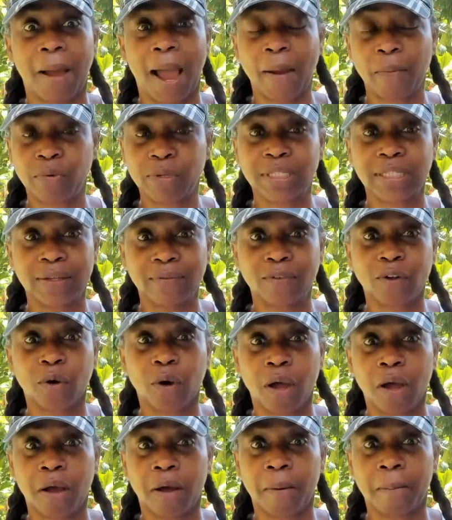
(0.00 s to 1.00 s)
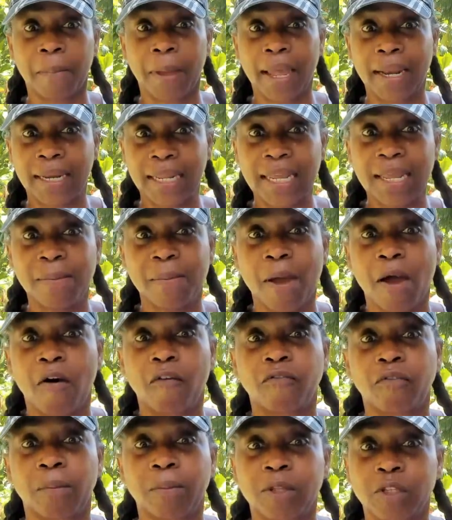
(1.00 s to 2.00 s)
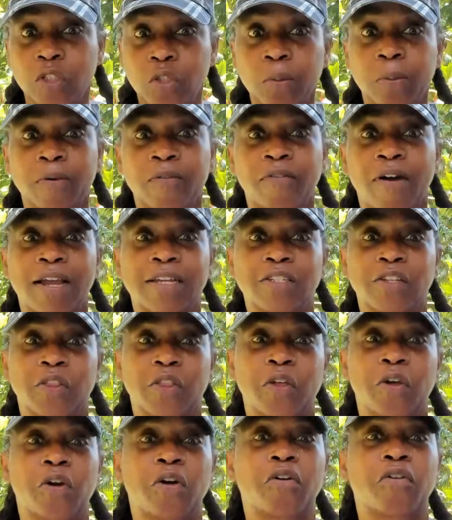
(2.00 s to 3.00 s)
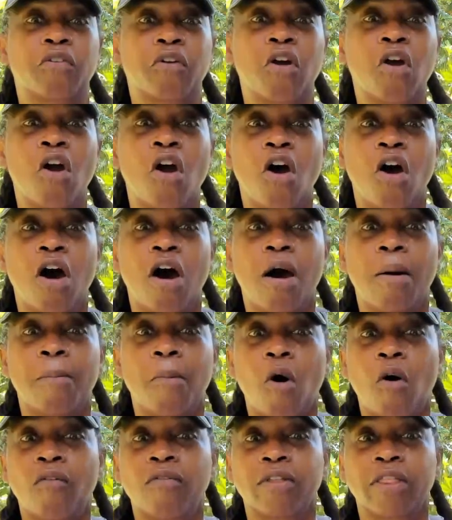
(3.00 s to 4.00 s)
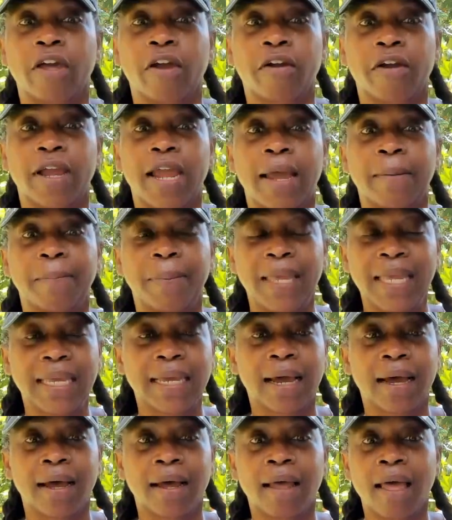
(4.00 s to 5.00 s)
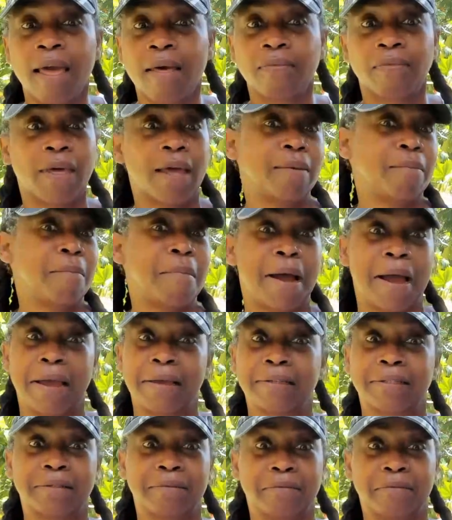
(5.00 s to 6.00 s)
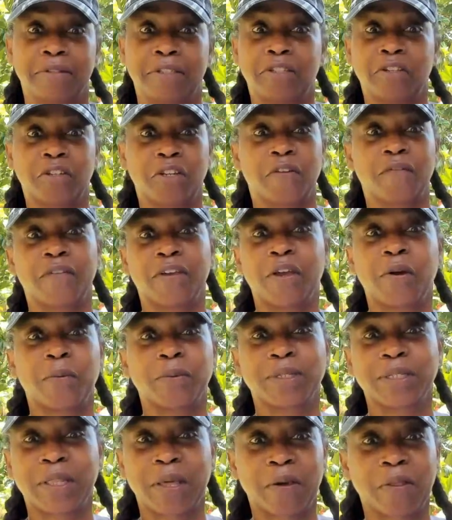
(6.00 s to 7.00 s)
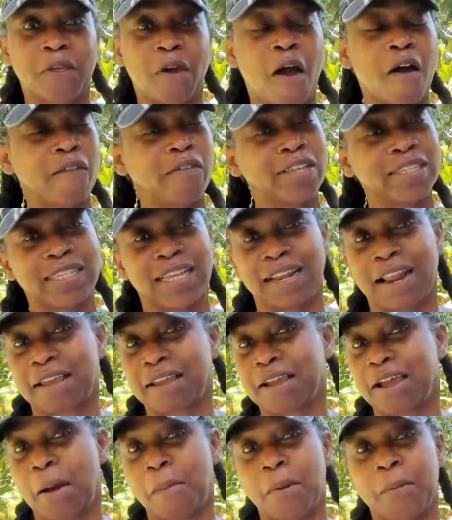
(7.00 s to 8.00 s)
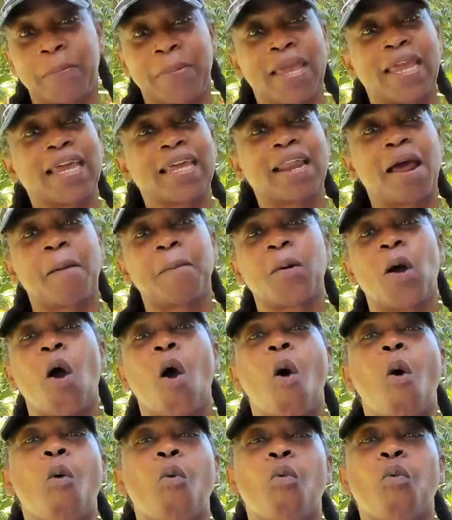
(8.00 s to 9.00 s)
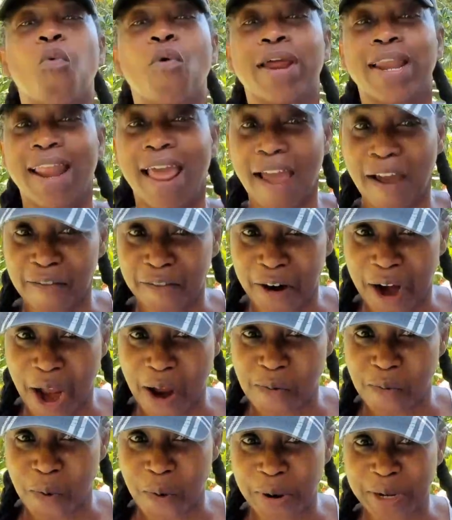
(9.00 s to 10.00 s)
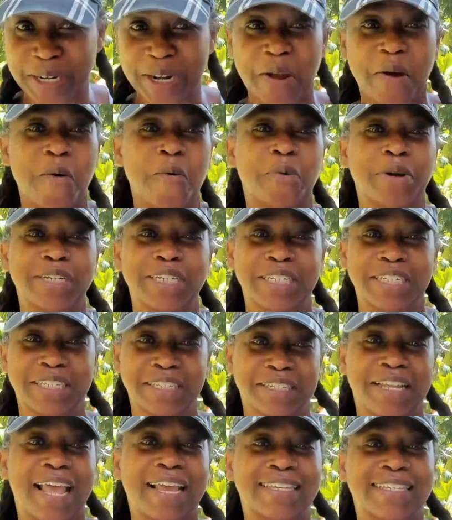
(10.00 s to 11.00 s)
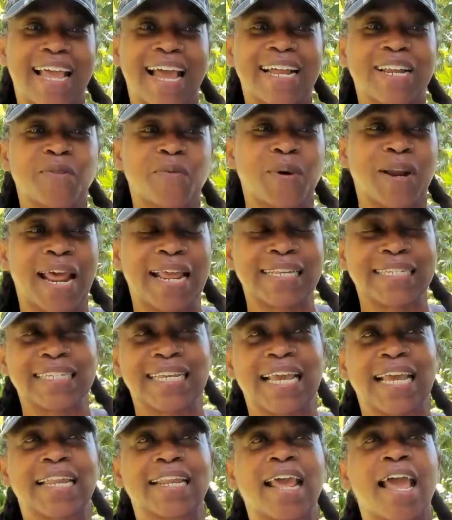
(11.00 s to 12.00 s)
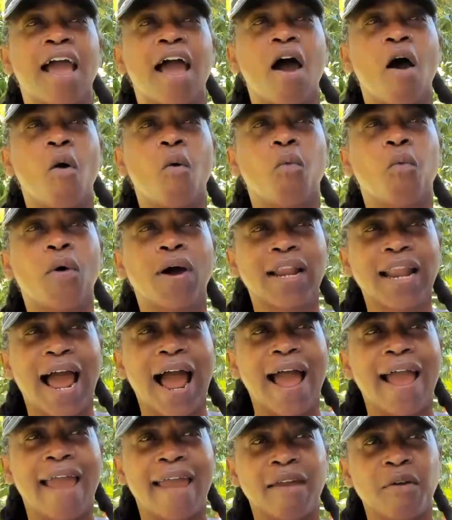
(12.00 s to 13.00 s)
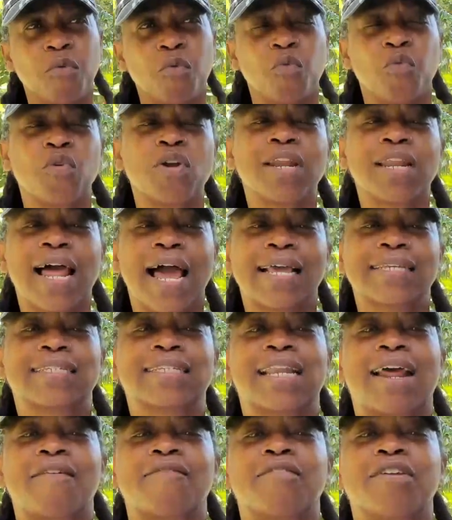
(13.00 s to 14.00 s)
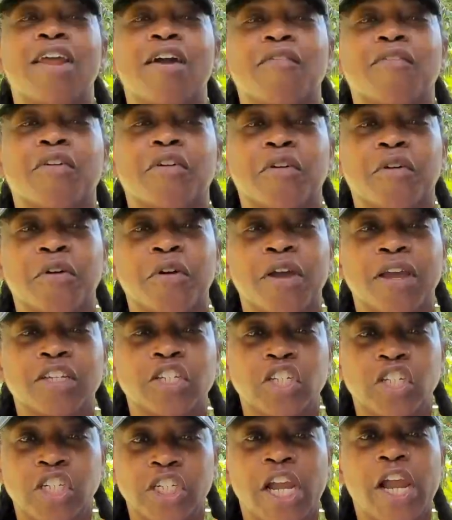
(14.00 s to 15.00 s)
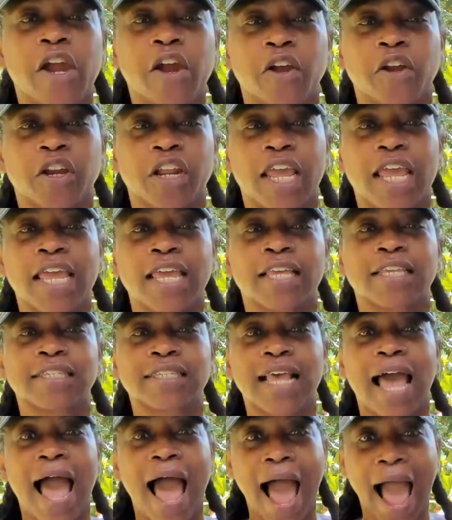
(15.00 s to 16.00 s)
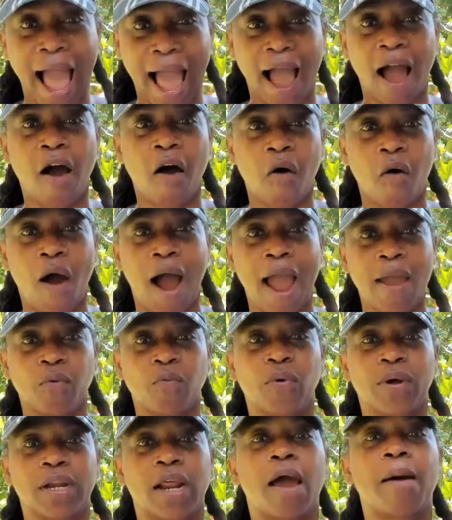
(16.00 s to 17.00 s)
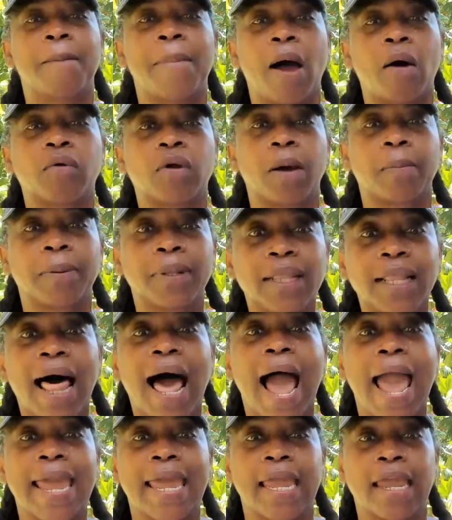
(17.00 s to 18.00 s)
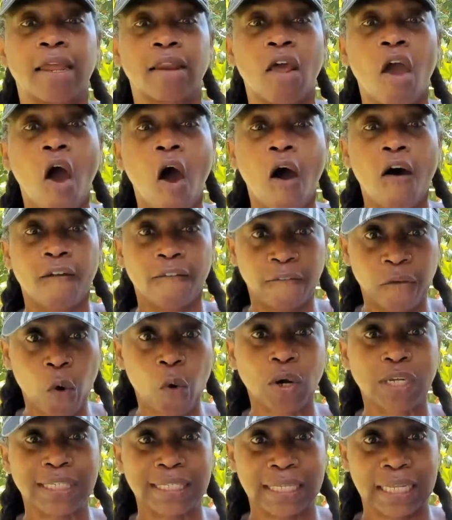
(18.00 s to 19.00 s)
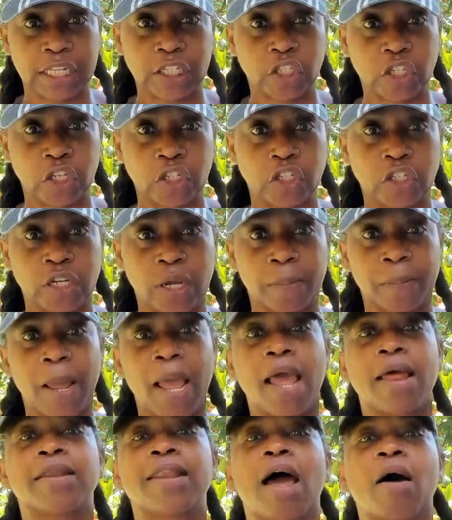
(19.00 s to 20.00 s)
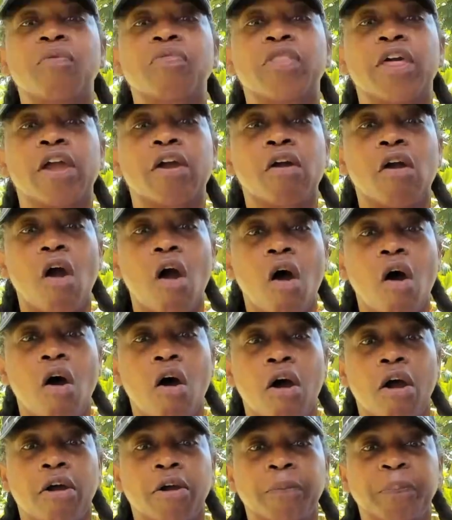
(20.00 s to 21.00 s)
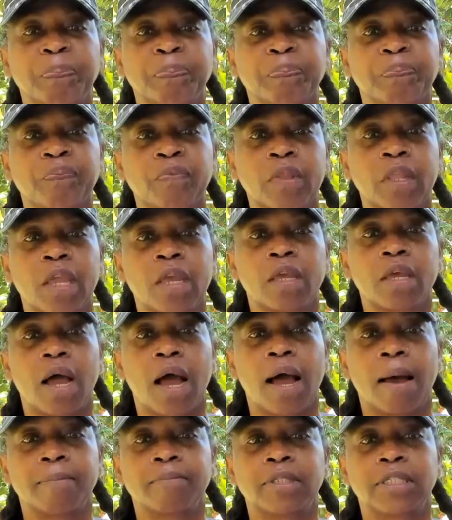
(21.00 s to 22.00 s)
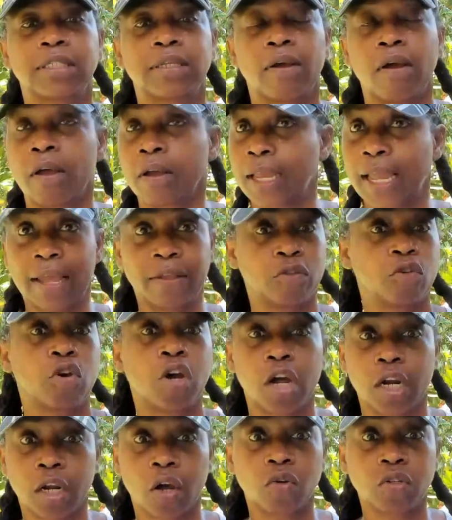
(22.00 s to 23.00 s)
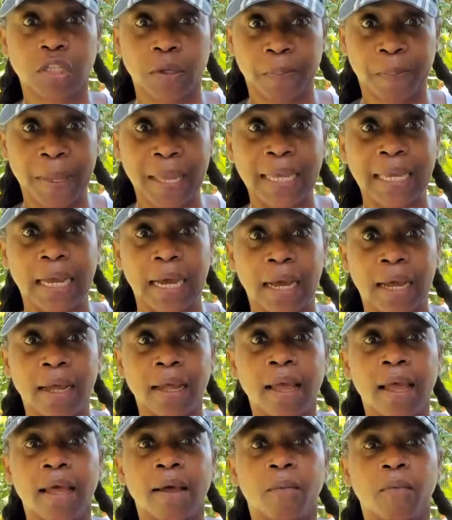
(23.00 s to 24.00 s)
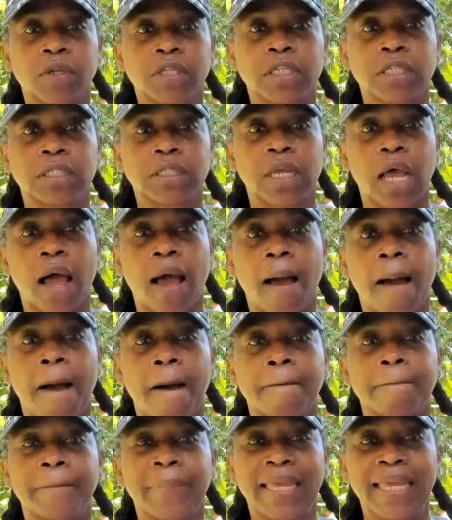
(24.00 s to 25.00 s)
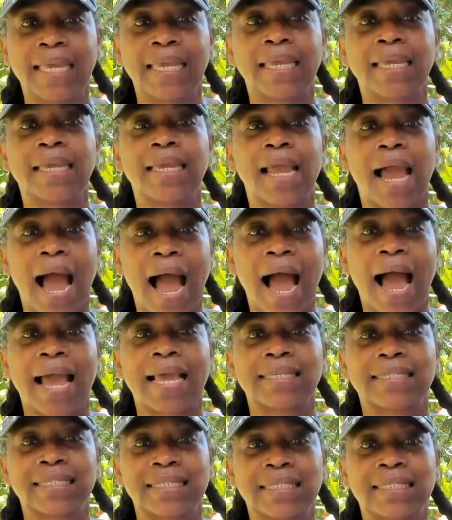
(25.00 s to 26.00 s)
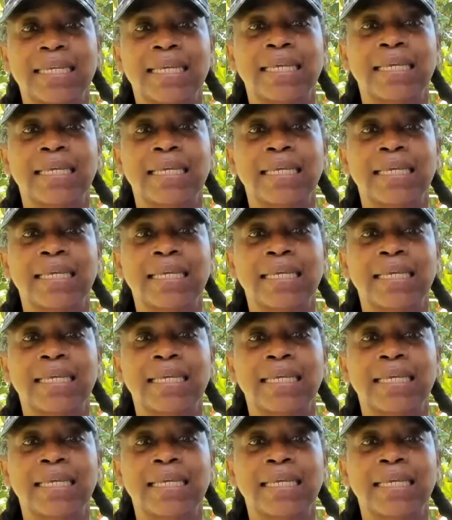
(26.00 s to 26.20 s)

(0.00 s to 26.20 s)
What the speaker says: received an email from the supervisor there, over there at Pica, that my certificate was there in the office and I could come and pick it up whenever I want, which is exactly what I did. What I realized that I've never shared is how I went about applying for citizenship. Now there are so again, you're going to go to pica, which is pica.gov.jm.